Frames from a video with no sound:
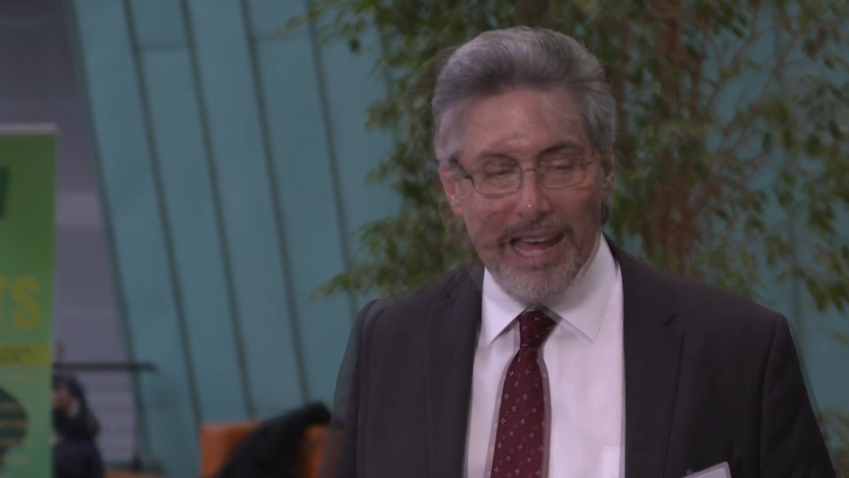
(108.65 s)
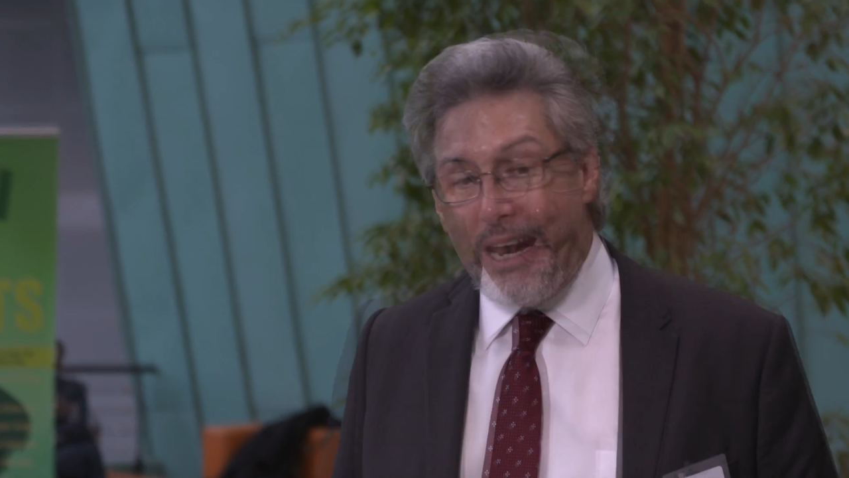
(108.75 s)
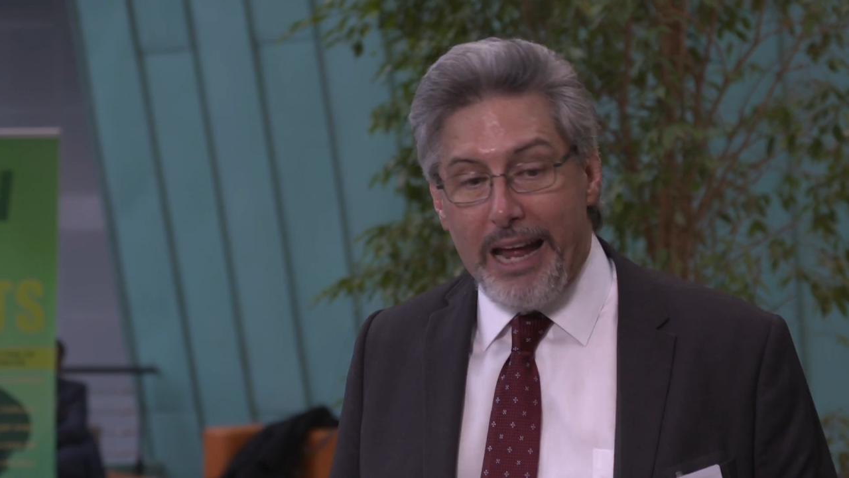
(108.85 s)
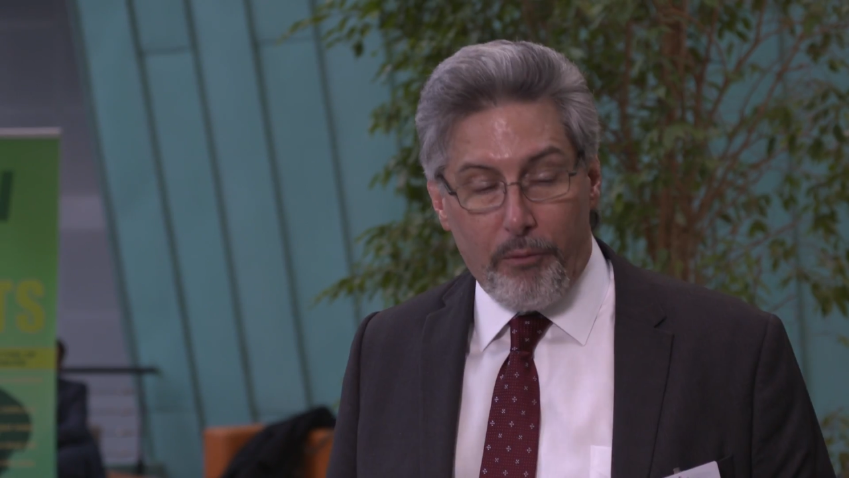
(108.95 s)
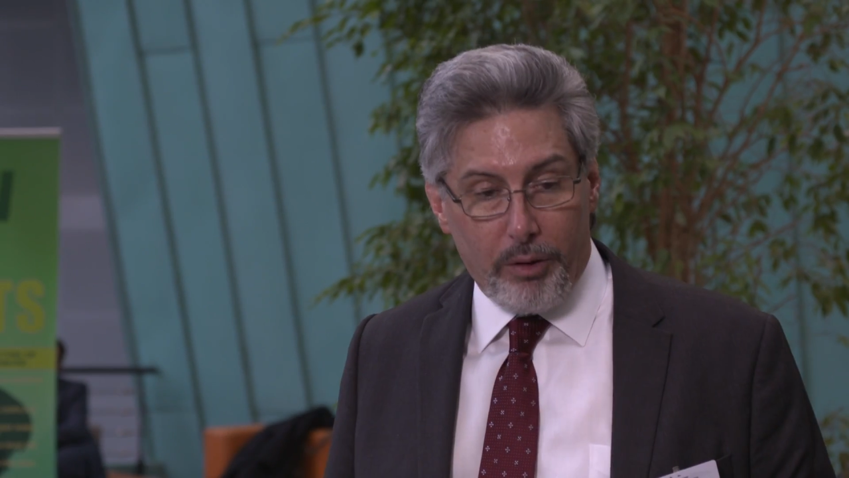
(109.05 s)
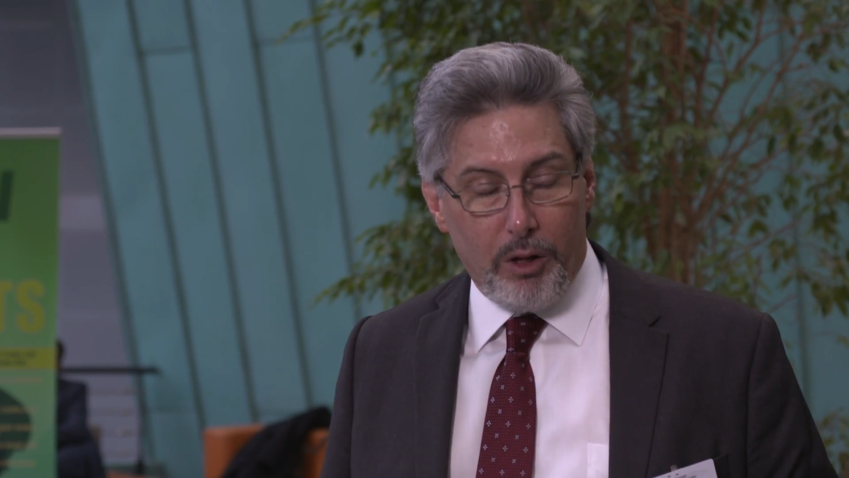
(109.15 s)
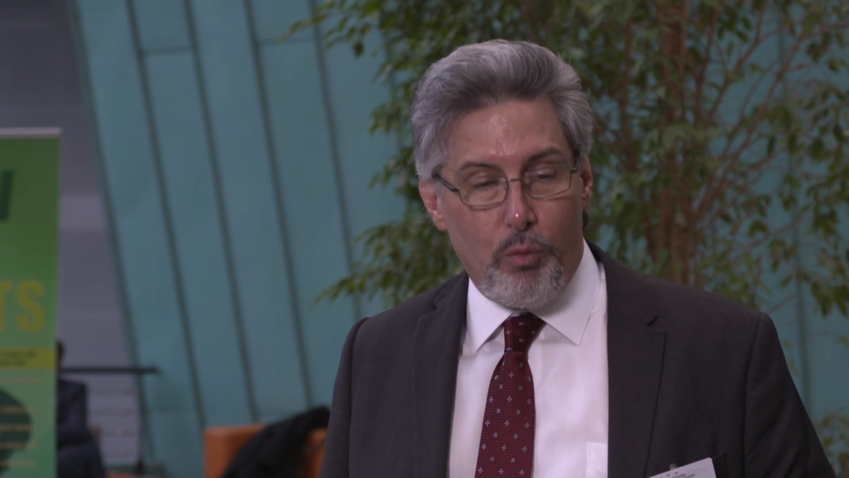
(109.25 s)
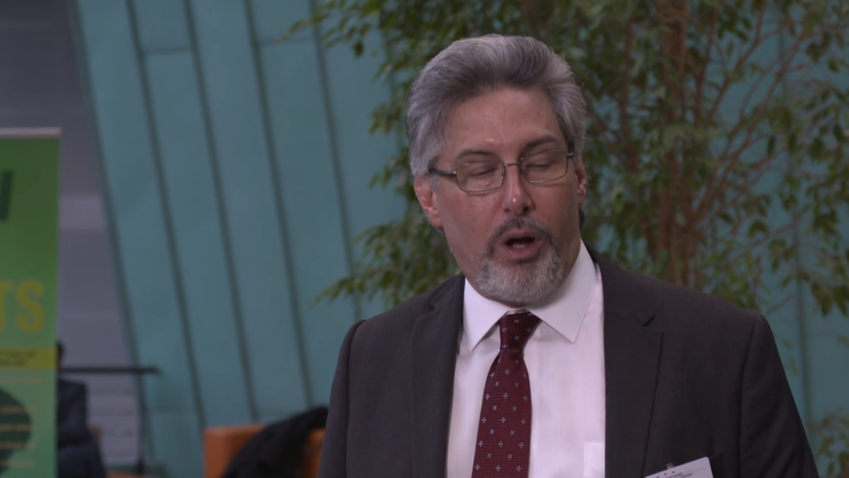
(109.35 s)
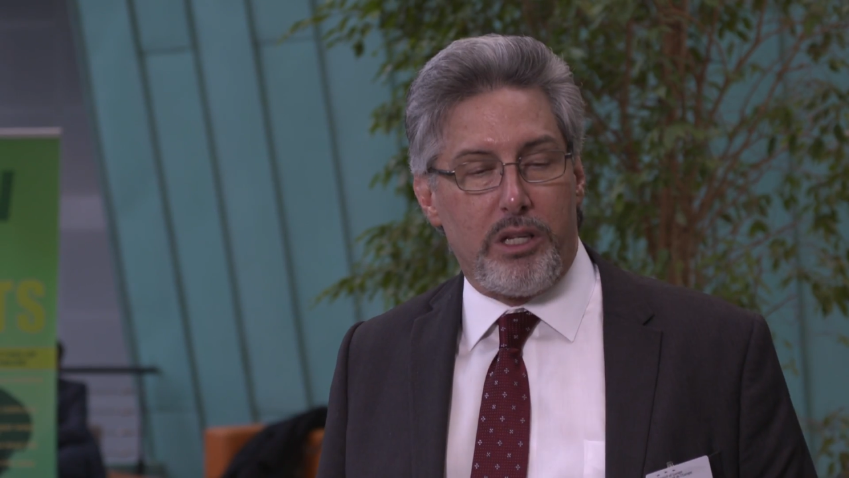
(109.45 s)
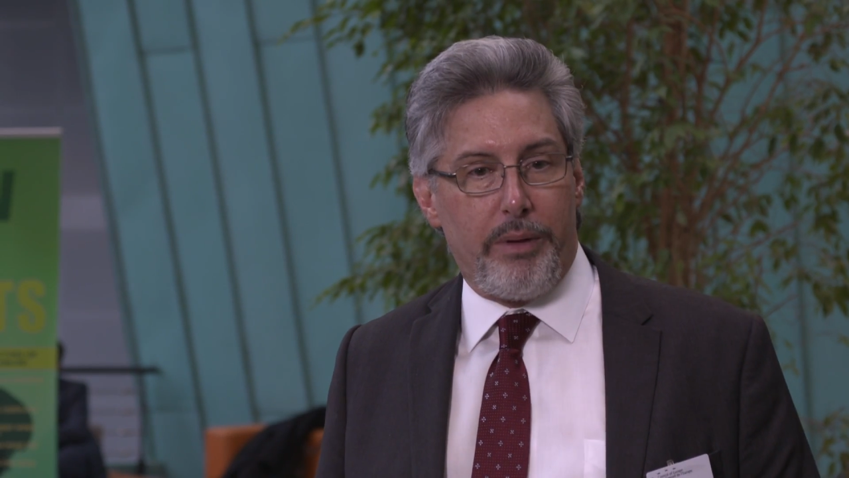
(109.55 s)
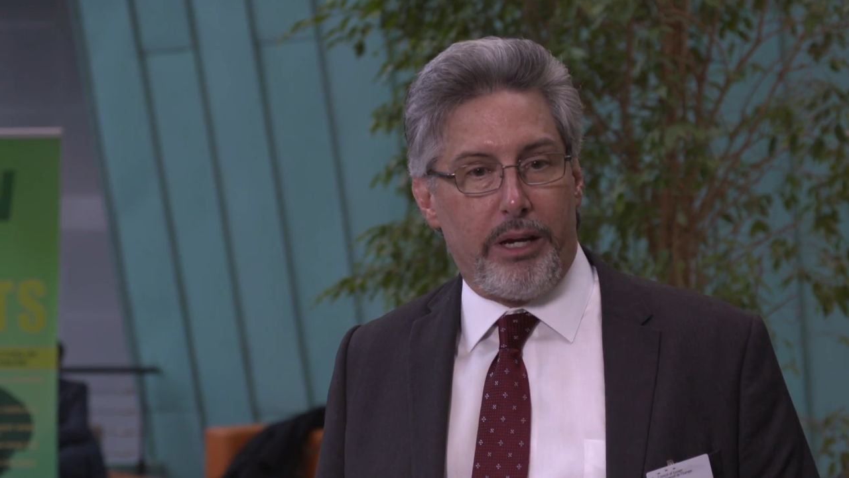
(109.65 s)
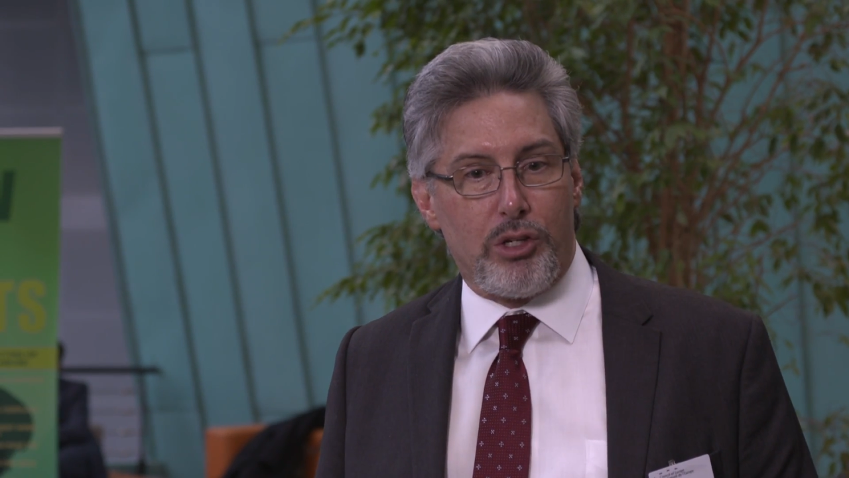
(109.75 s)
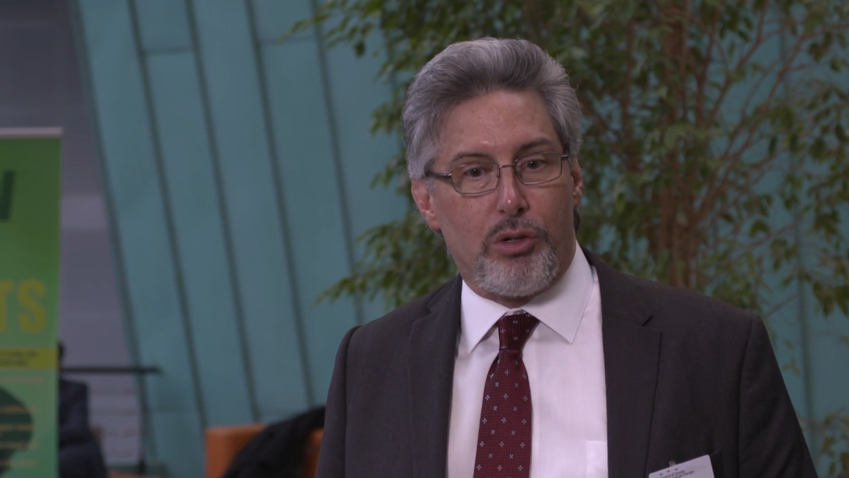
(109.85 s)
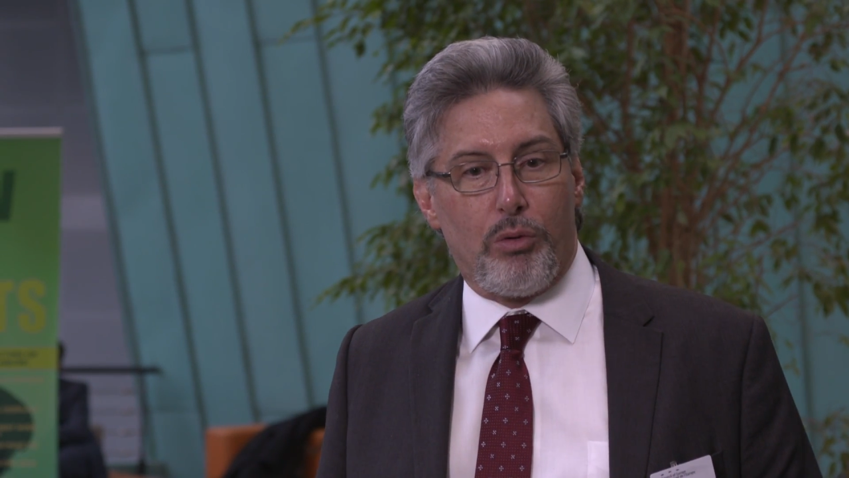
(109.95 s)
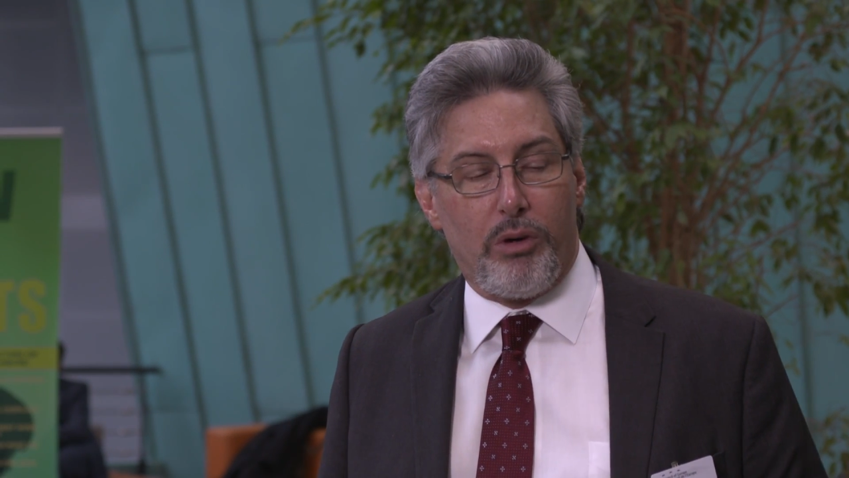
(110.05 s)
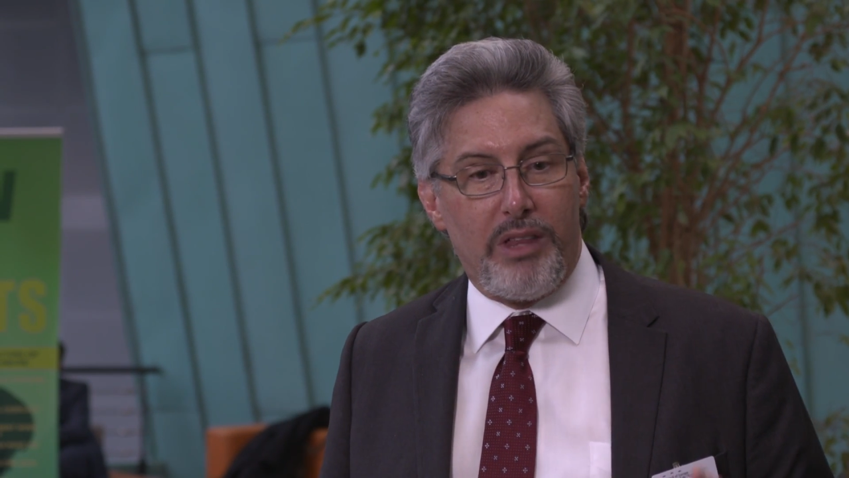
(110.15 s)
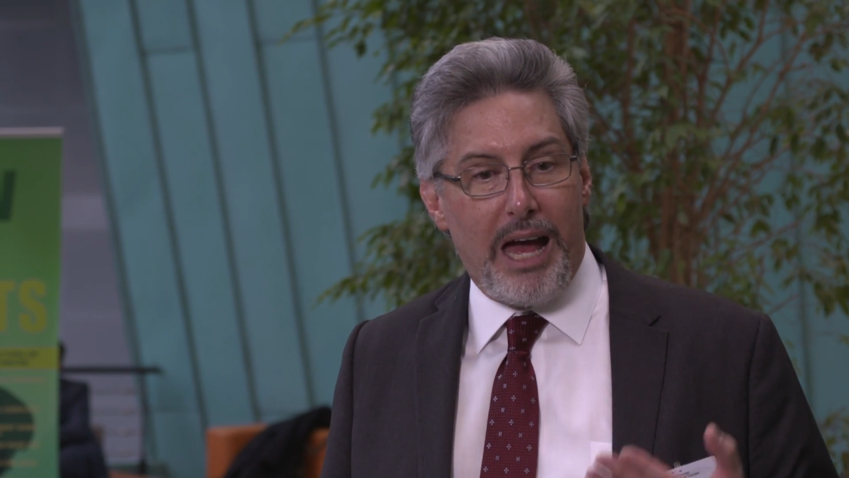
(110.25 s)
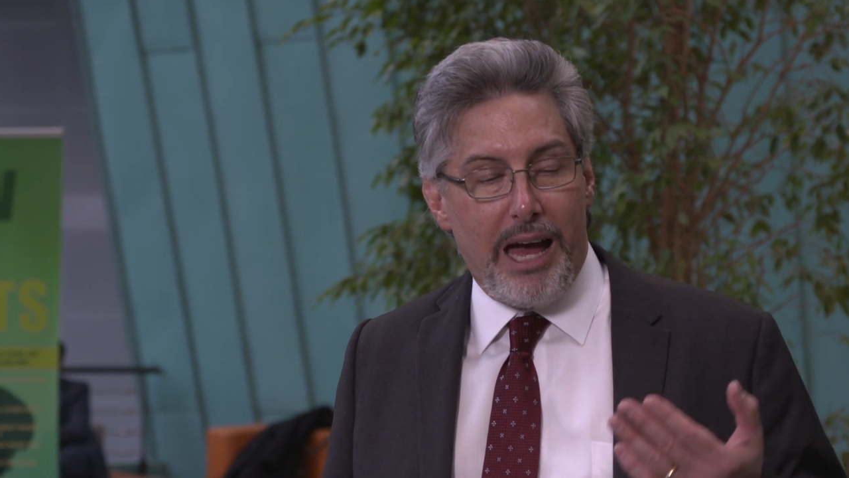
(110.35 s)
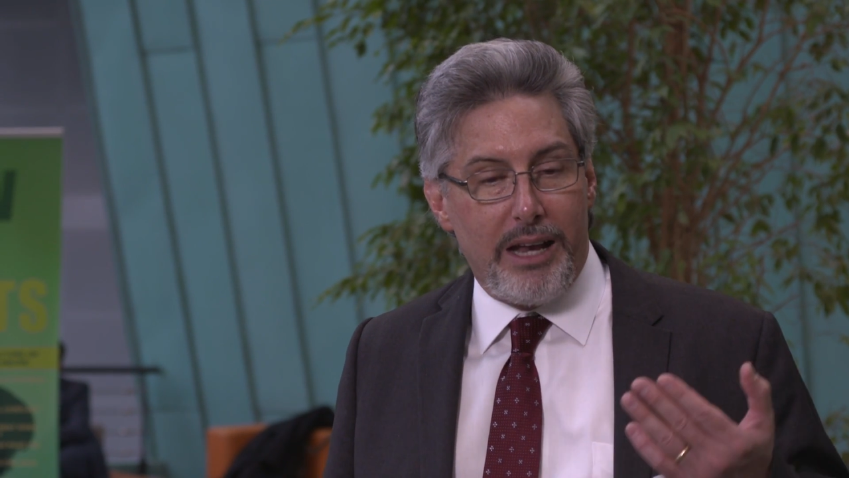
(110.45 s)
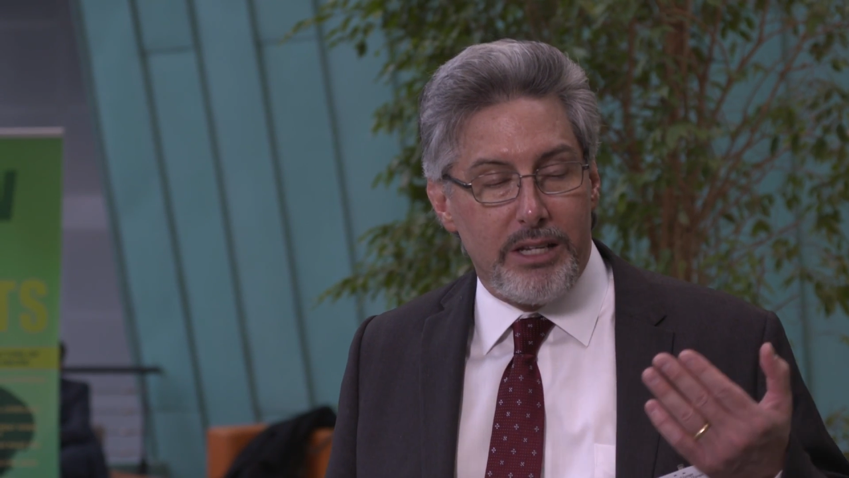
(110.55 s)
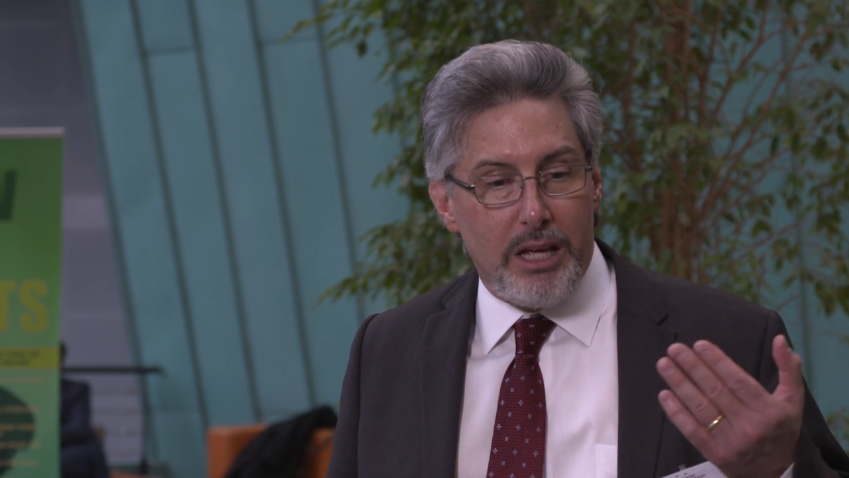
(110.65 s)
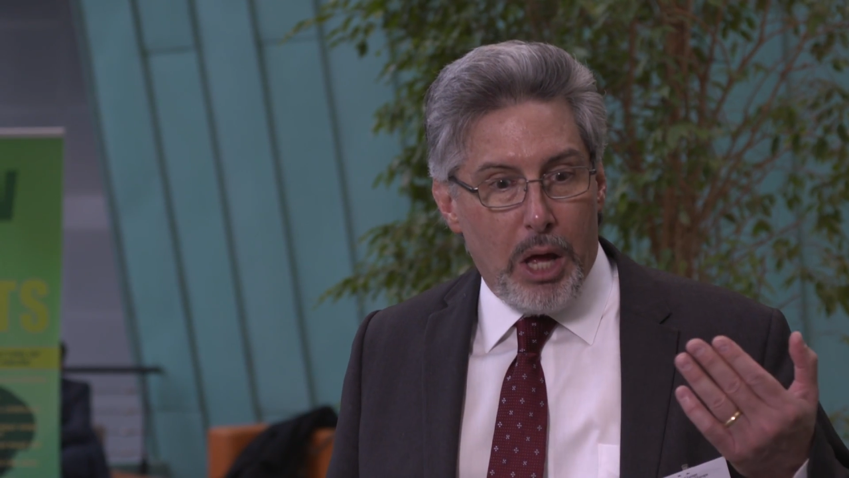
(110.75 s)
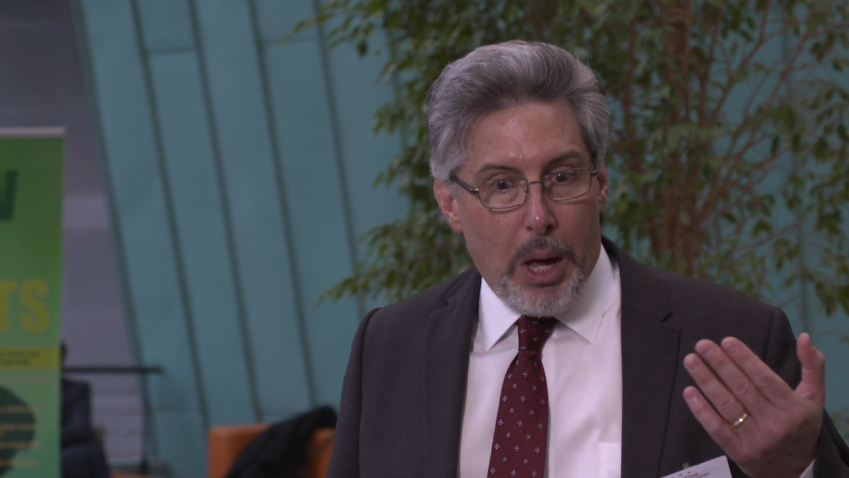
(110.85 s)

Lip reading: And I really want to make sure that